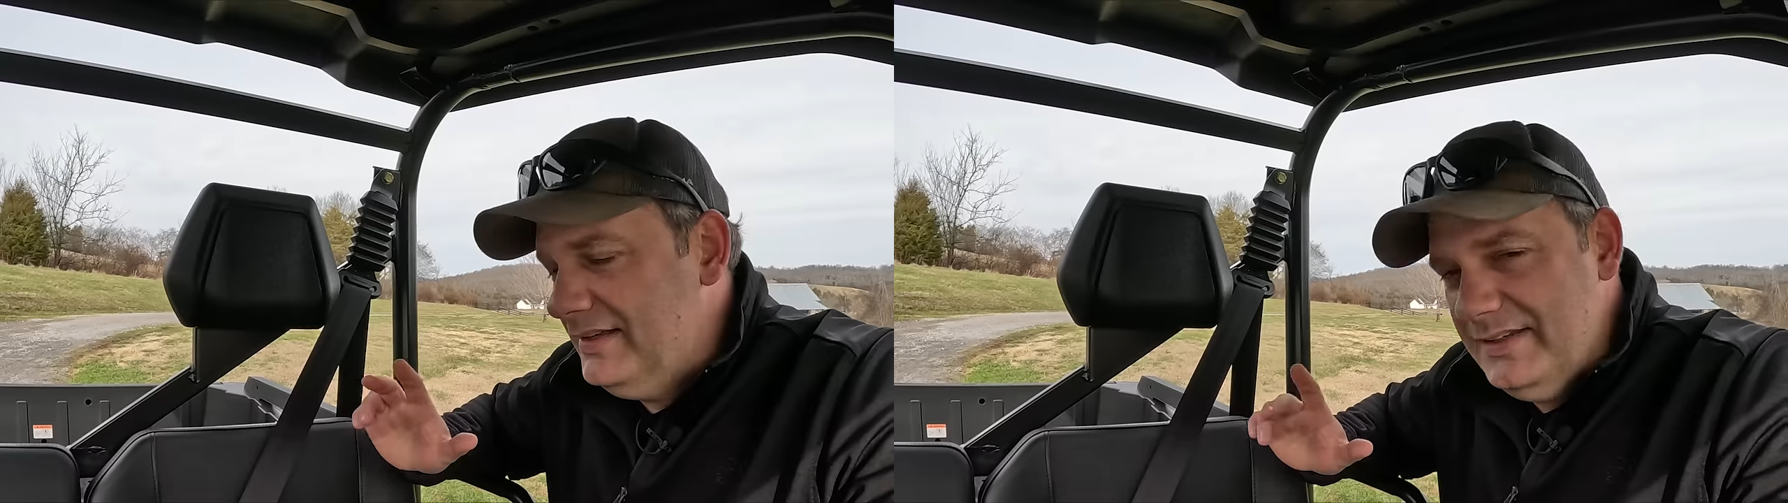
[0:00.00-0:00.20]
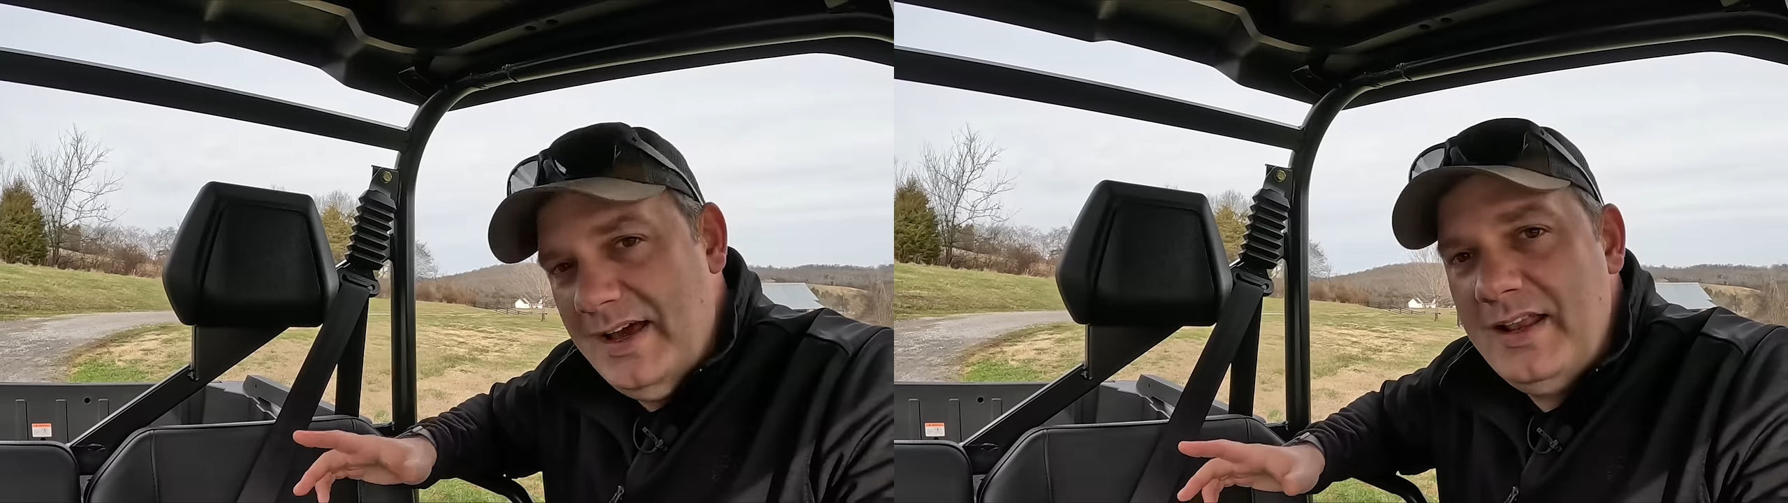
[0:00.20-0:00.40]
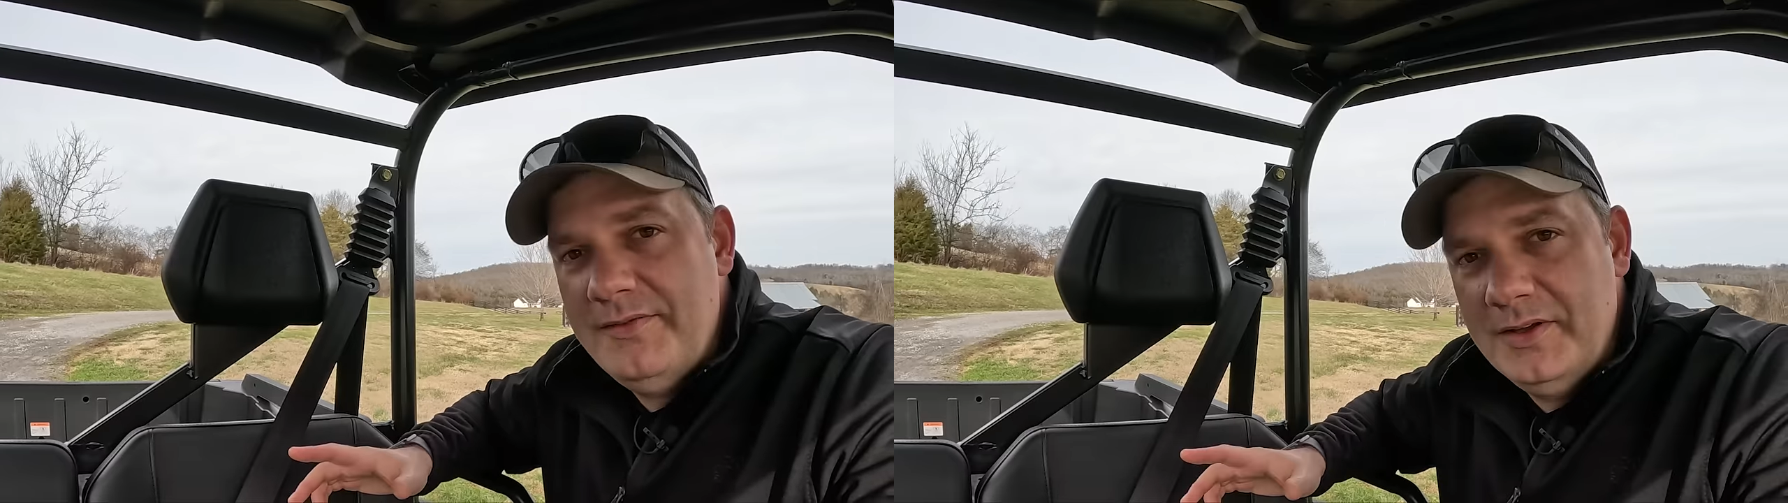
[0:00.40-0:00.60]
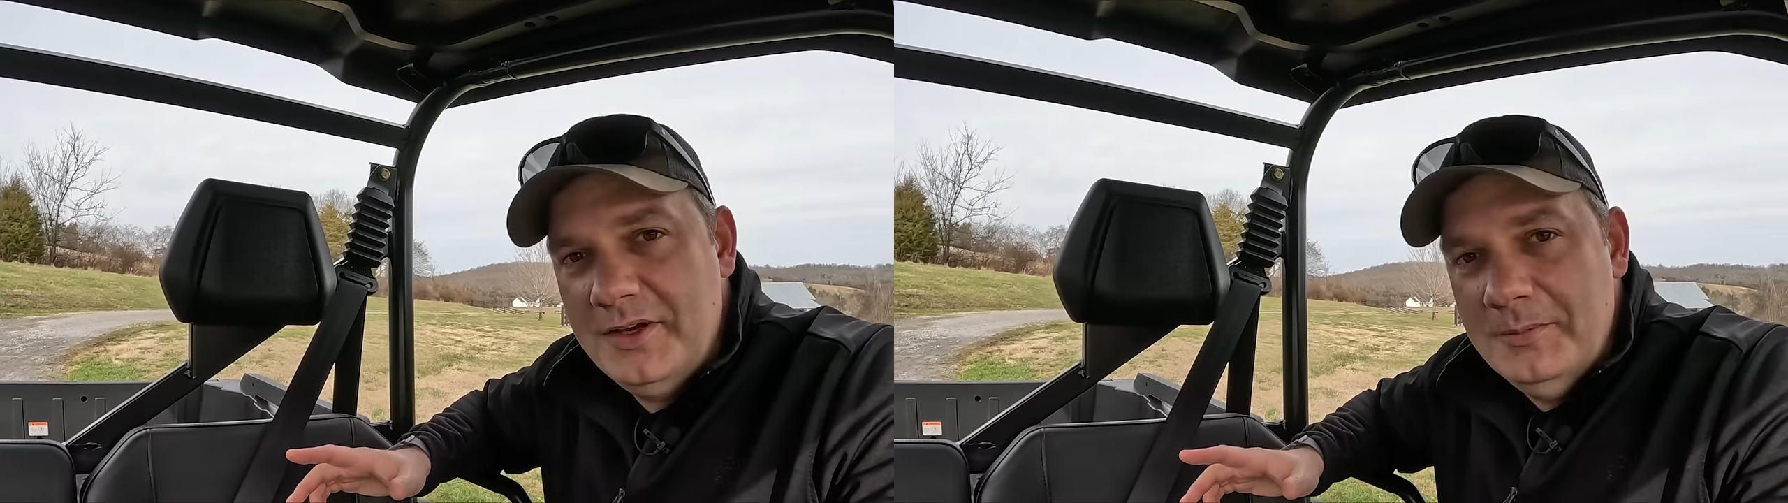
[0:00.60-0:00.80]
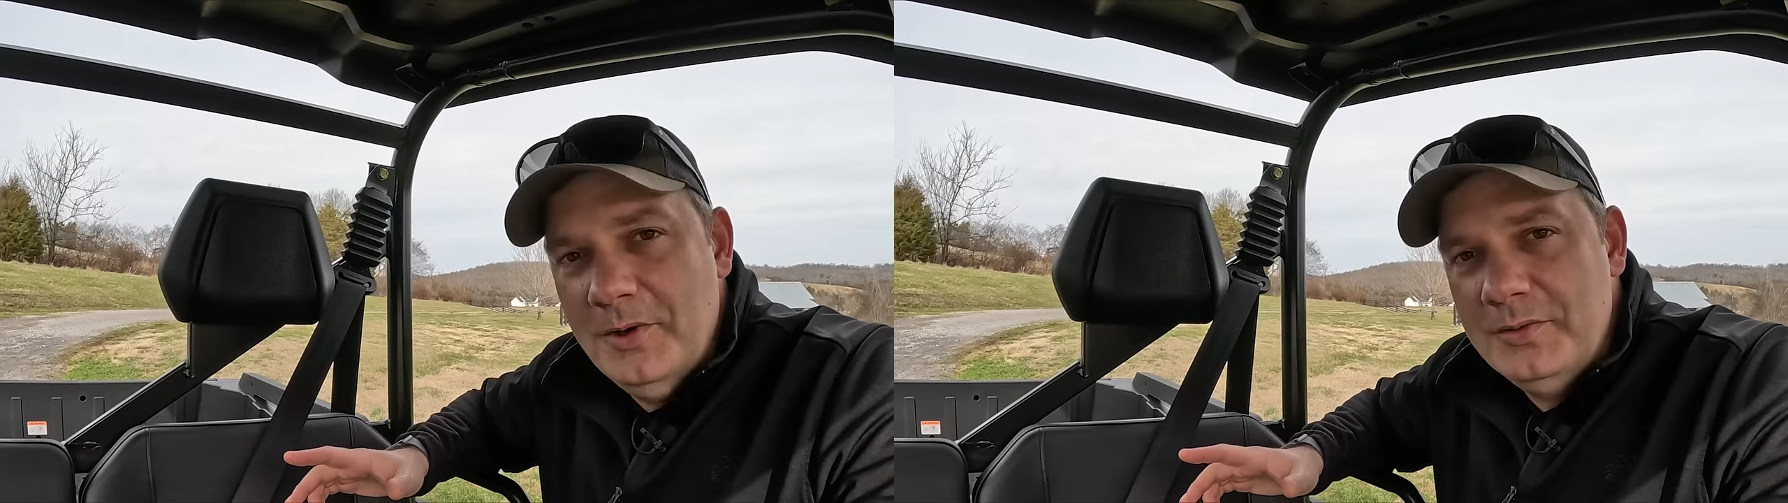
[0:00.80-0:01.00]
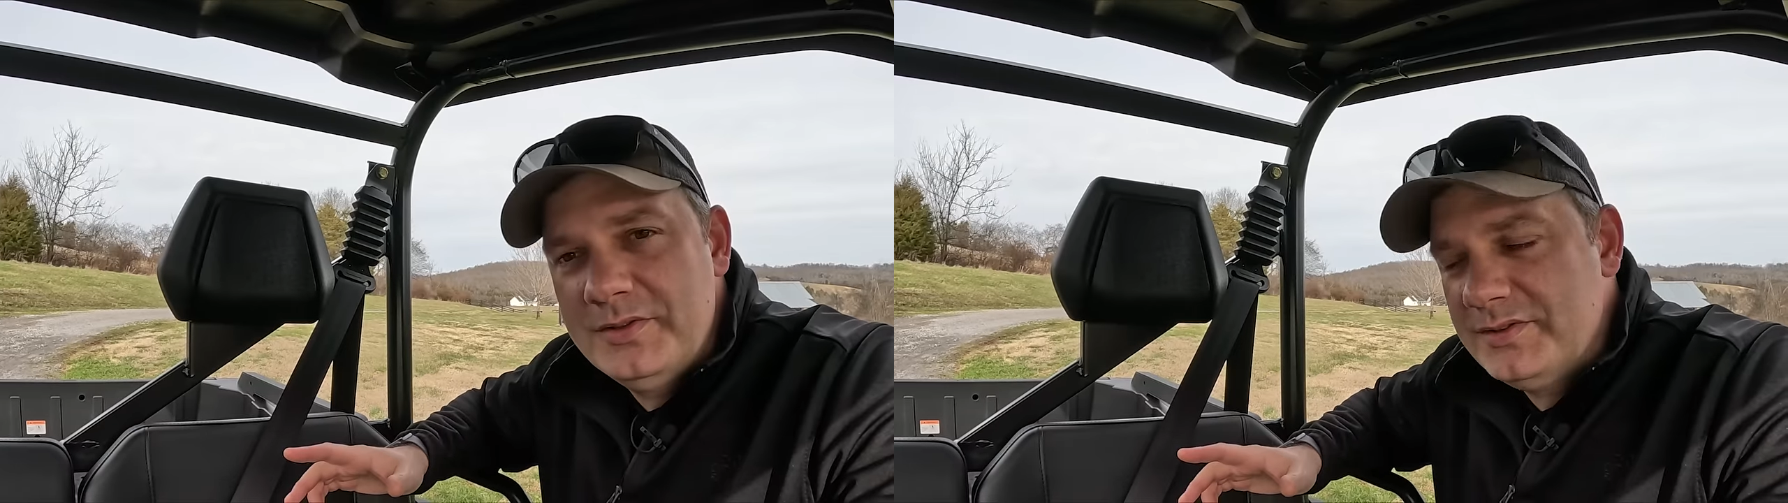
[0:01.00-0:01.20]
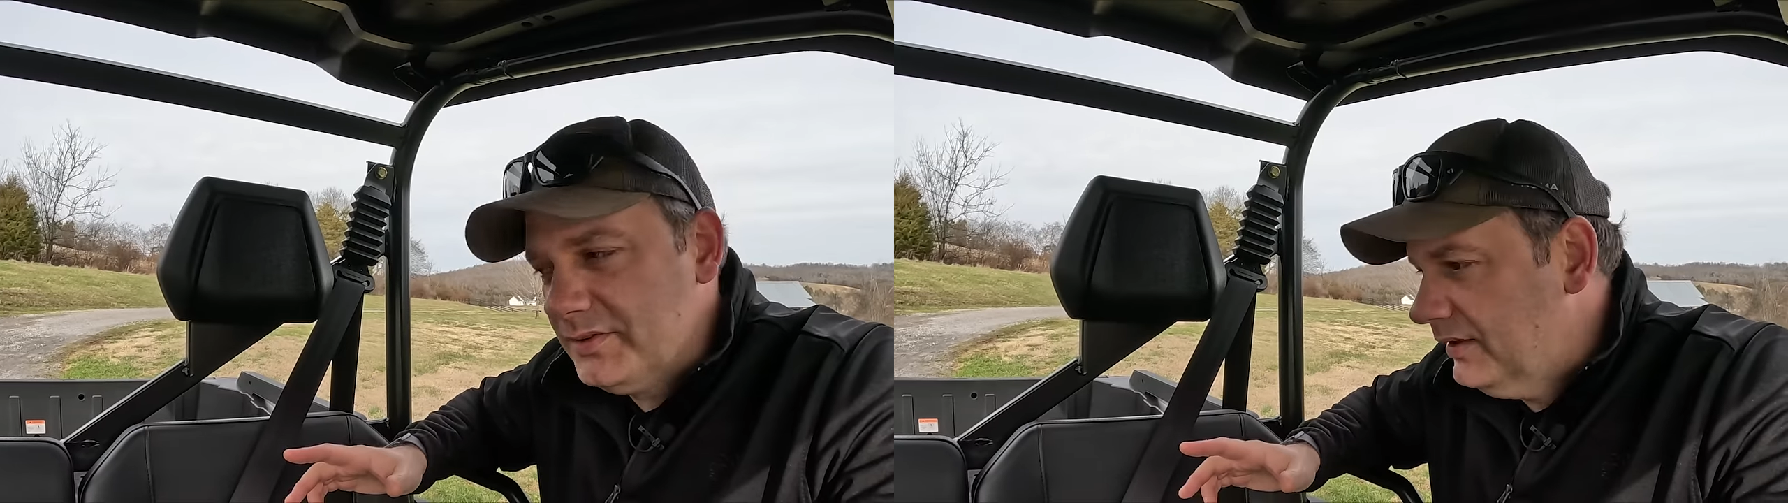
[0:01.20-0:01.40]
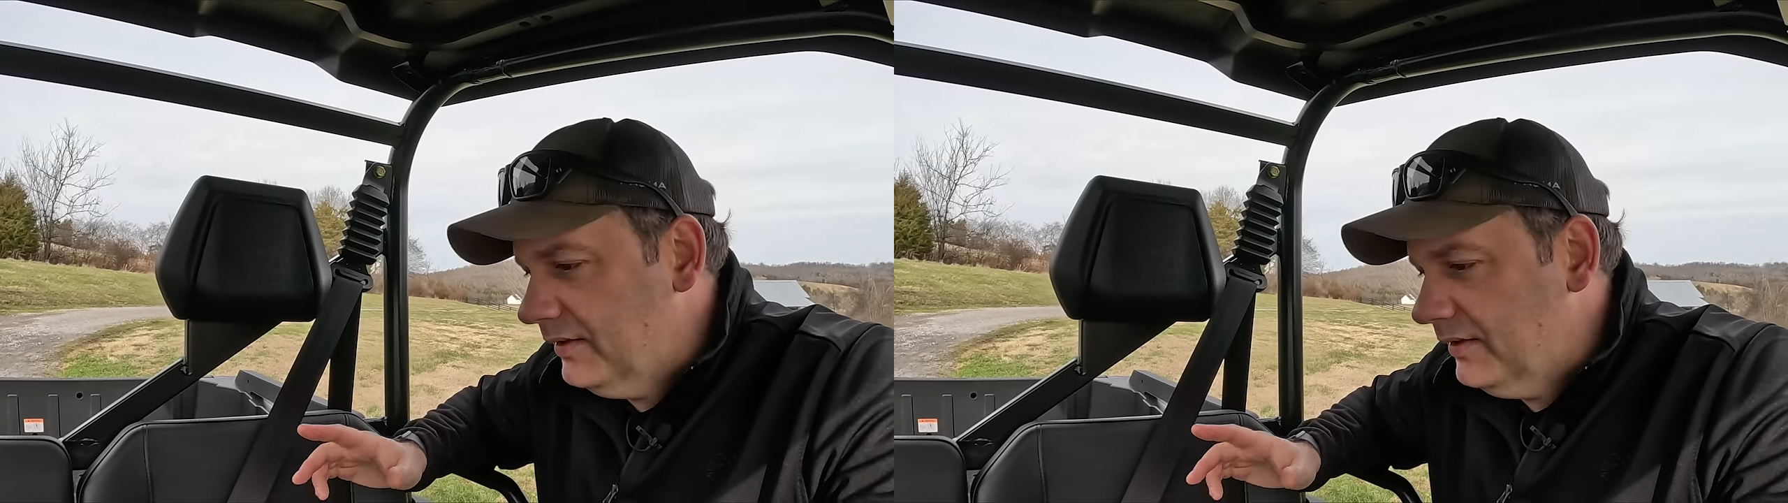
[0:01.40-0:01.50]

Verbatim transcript: not having cup holders.